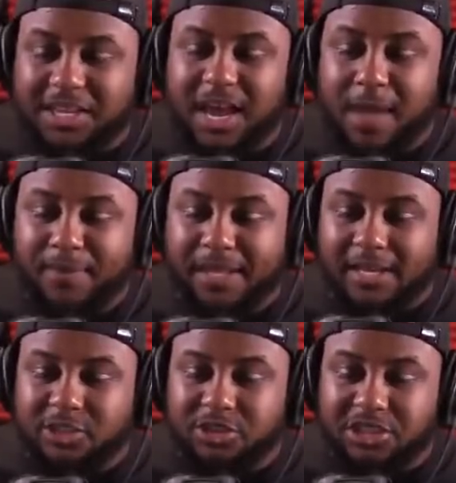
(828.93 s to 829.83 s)
good
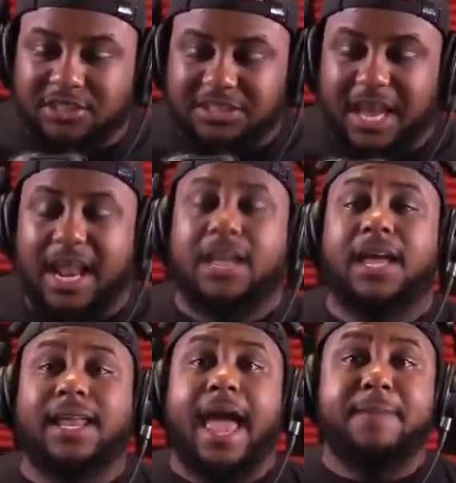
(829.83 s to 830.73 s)
because you just said I
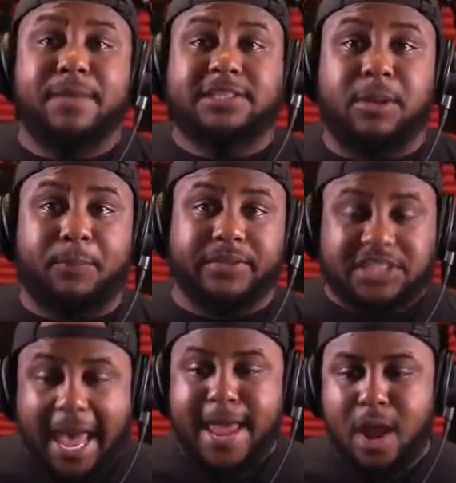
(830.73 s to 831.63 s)
look like Mr.
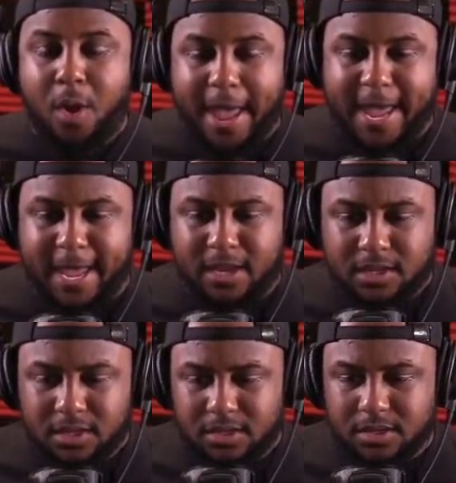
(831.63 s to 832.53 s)
Potato Head.
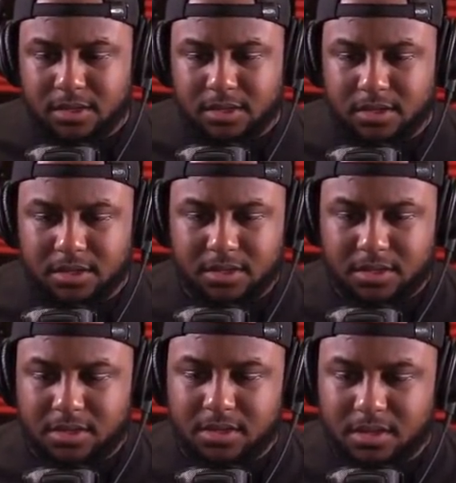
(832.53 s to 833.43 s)
You did
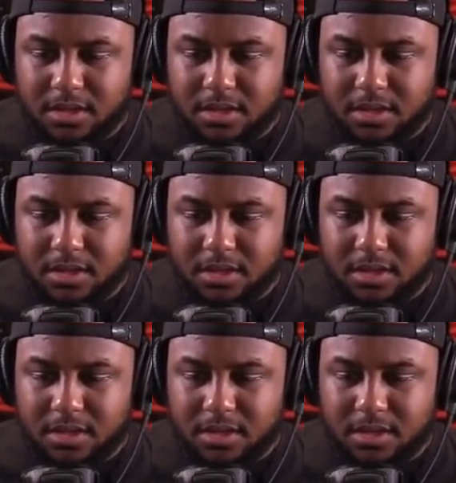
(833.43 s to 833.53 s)
that on